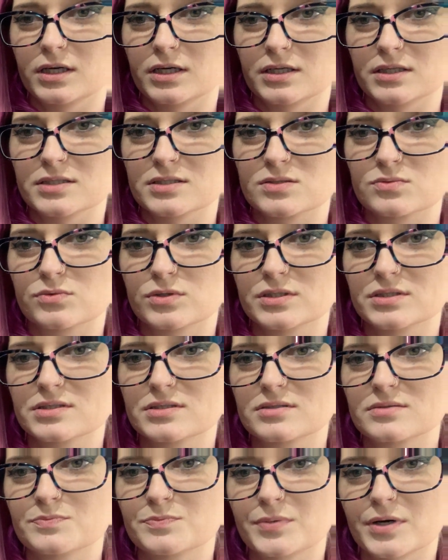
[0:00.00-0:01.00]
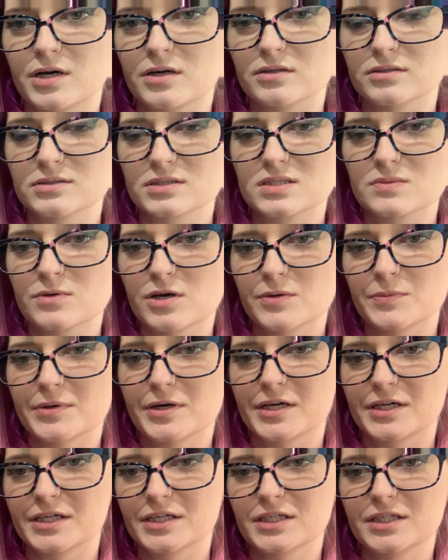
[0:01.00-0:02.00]
Has one po small
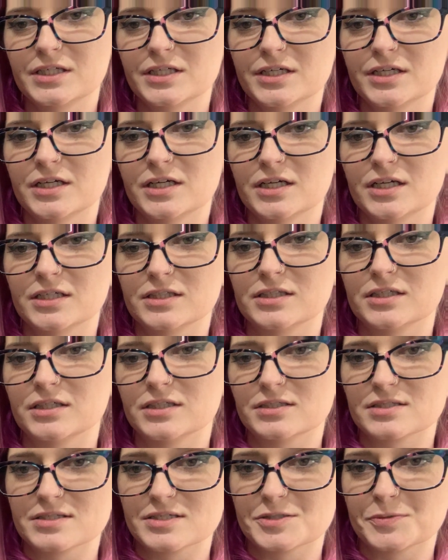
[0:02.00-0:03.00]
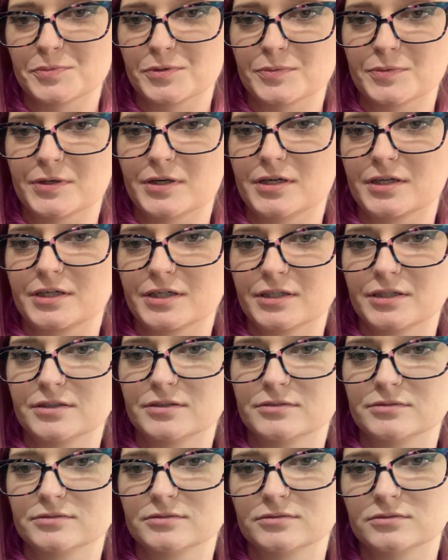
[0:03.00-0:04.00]
pocket here and then a zipper pocket
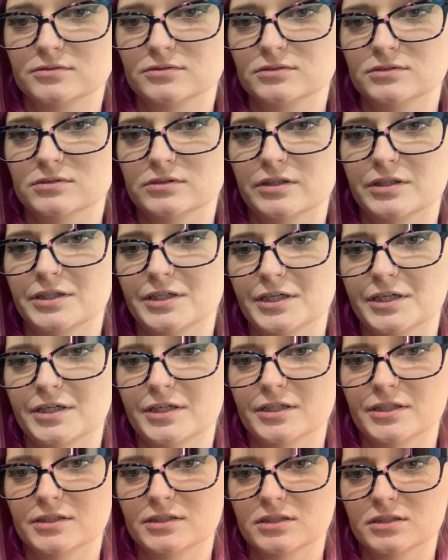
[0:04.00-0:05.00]
there.